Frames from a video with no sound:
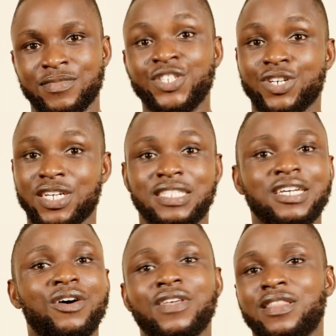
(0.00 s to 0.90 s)
You can
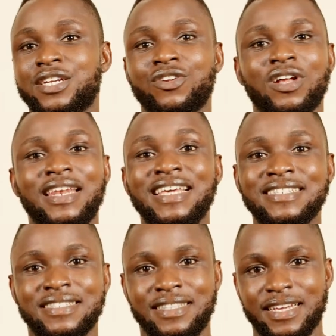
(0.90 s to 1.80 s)
tell that they're not
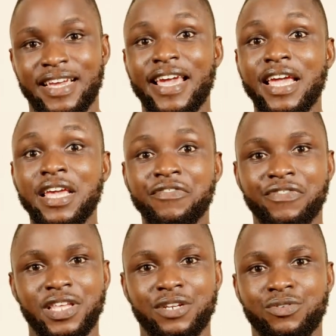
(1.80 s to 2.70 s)
listening if
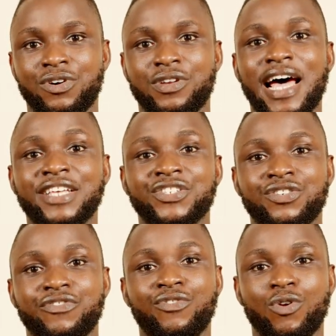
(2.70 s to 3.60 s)
they do not ask
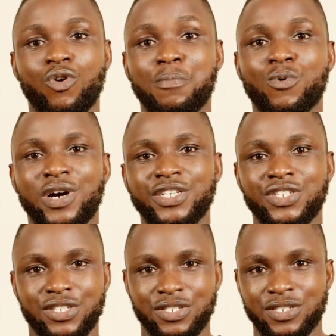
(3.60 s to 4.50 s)
you follow-up
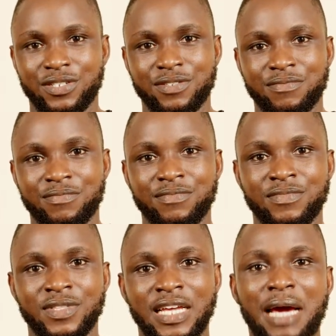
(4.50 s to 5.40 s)
questions.
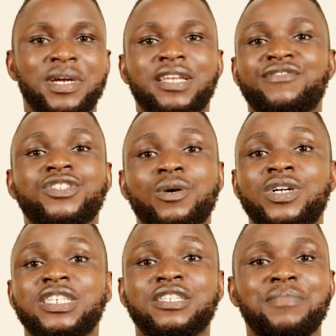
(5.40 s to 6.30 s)
I mean, if
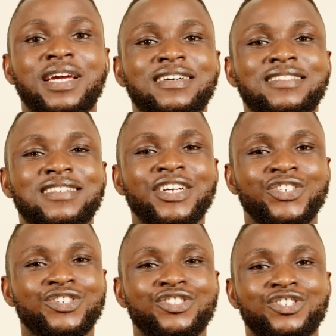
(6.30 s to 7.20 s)
someone is paying
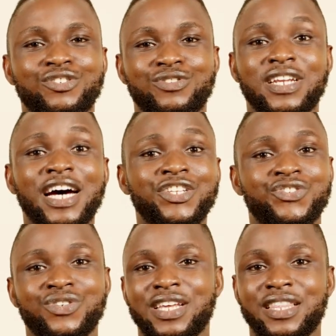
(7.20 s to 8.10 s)
attention to you,
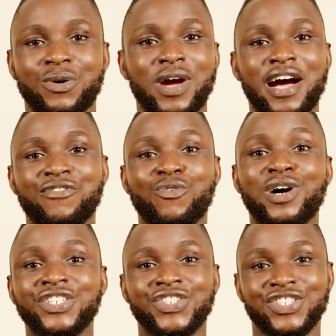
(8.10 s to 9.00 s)
naturally they will have
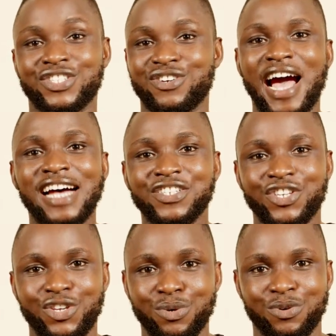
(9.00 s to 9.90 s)
questions to ask
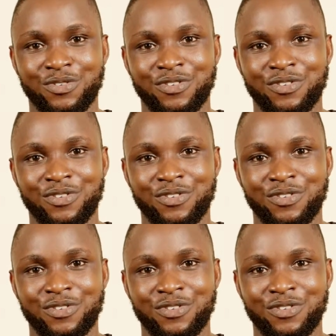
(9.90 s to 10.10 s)
you.